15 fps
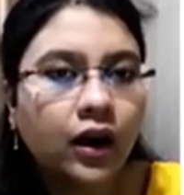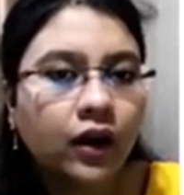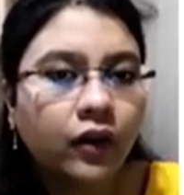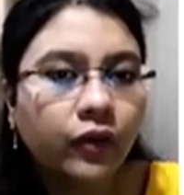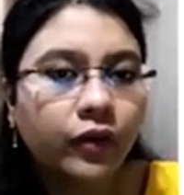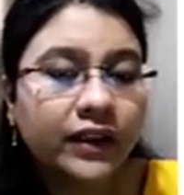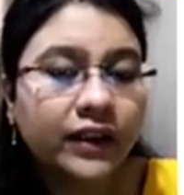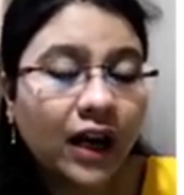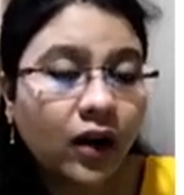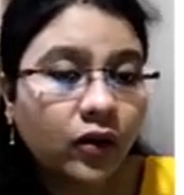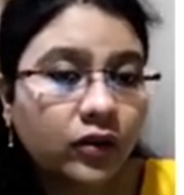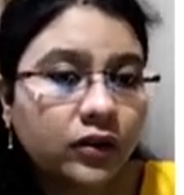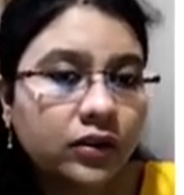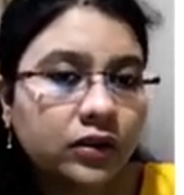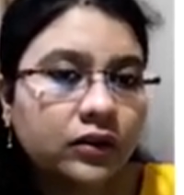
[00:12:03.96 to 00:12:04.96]
Without
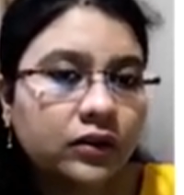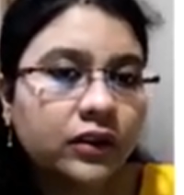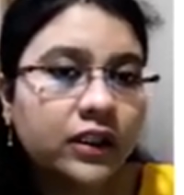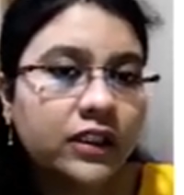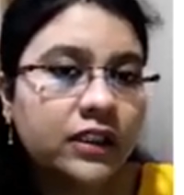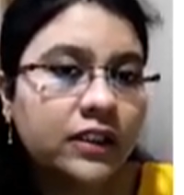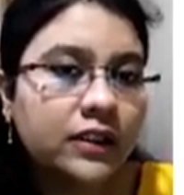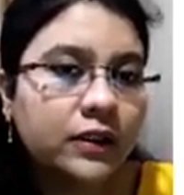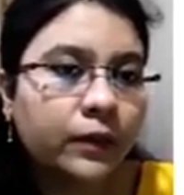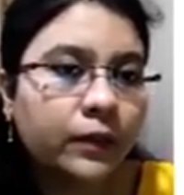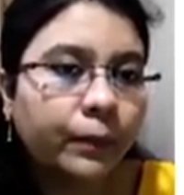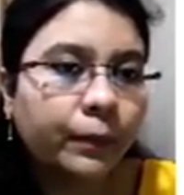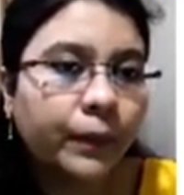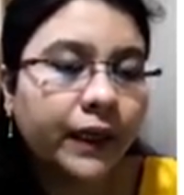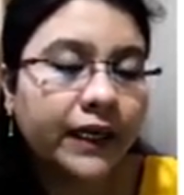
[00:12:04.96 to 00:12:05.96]
this
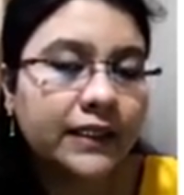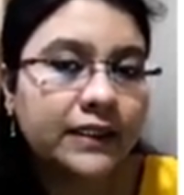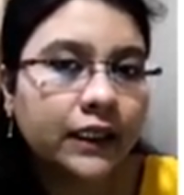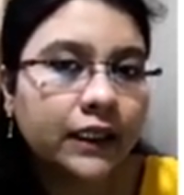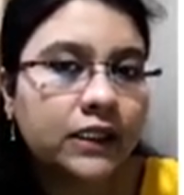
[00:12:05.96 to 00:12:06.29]
basic